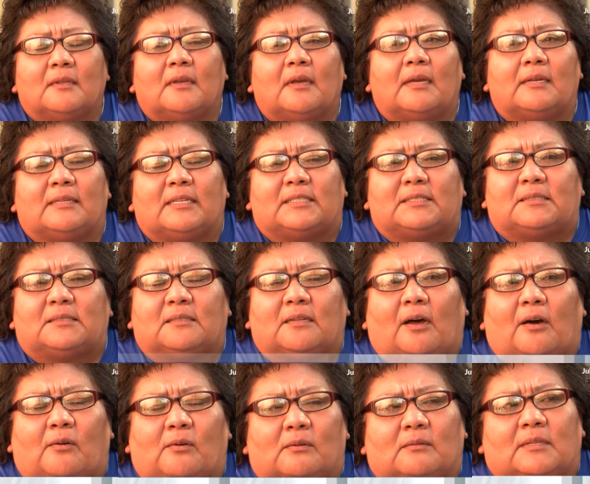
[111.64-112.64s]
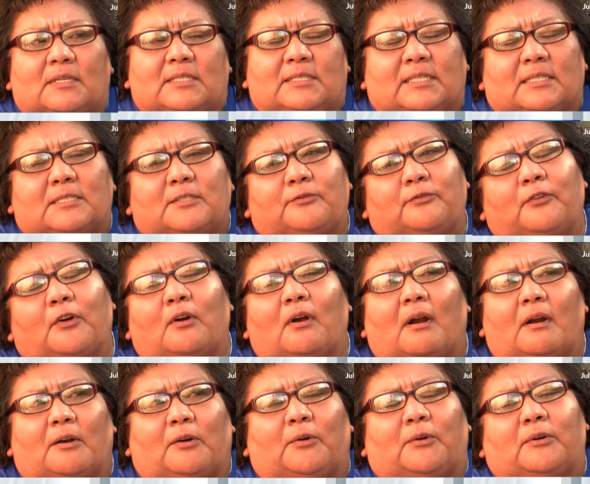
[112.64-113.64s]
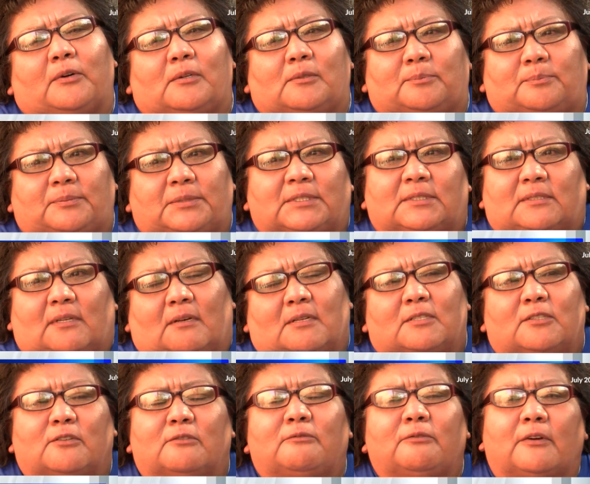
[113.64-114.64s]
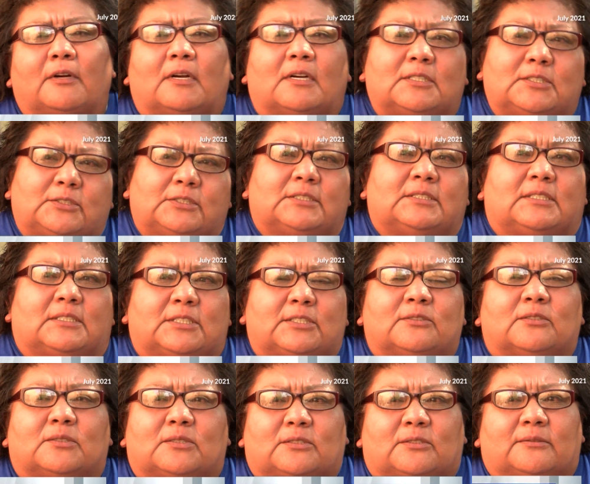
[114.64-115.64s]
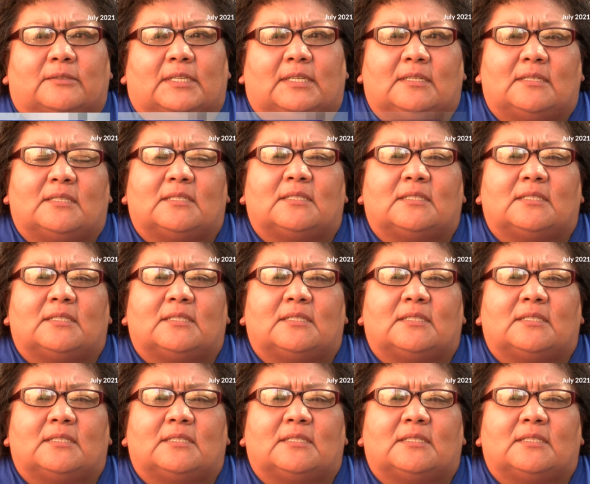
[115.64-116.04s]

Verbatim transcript: And it's not only just for our group, it's also for our traditional doings.